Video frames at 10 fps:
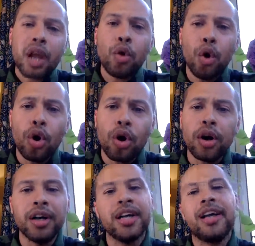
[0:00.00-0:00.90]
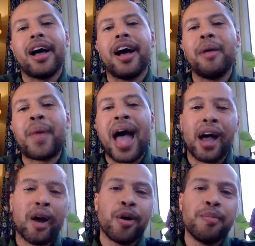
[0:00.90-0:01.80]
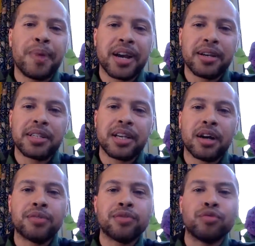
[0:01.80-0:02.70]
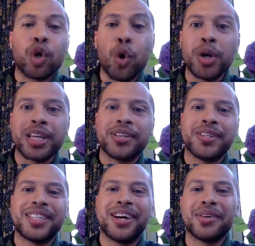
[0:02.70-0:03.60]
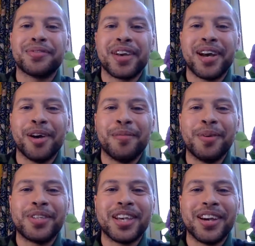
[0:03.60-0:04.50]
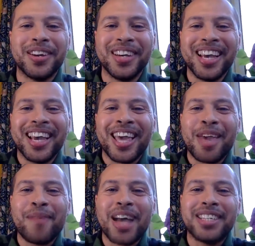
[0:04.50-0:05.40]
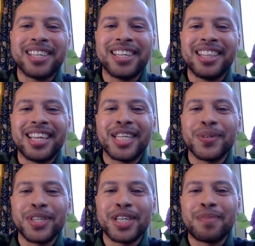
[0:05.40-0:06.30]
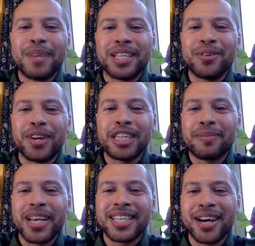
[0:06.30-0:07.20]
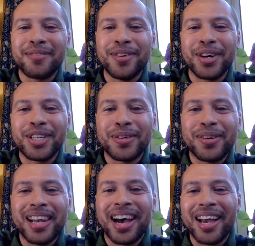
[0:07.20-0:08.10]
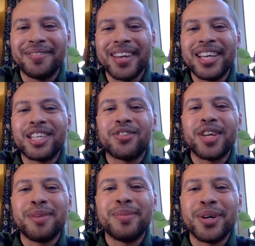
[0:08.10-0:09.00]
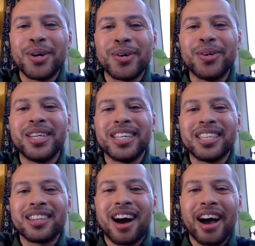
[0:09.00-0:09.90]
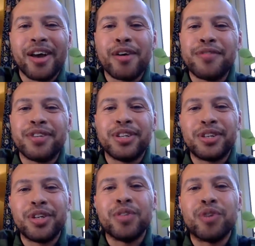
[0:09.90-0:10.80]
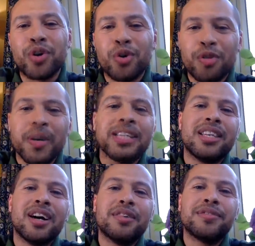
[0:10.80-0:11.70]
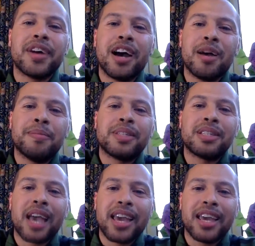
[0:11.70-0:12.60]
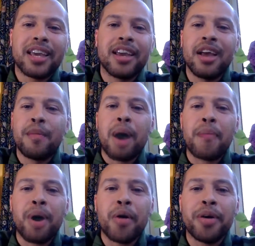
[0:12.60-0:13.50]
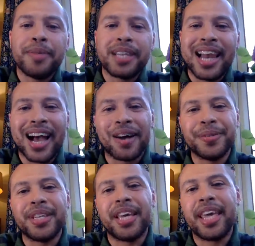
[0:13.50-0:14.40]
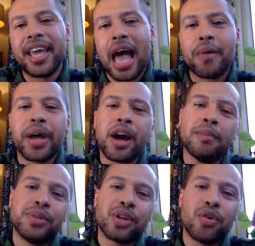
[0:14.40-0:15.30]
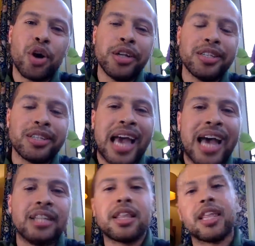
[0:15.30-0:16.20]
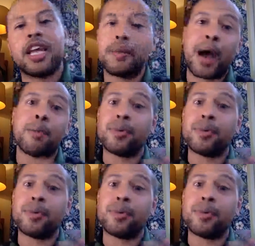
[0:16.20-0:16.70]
Or at home by yourself, recording yourself. So imagine this was just me talking to myself, not to a live streamed audience. I often do record myself saying my poems aloud to hear how it comes across and to think about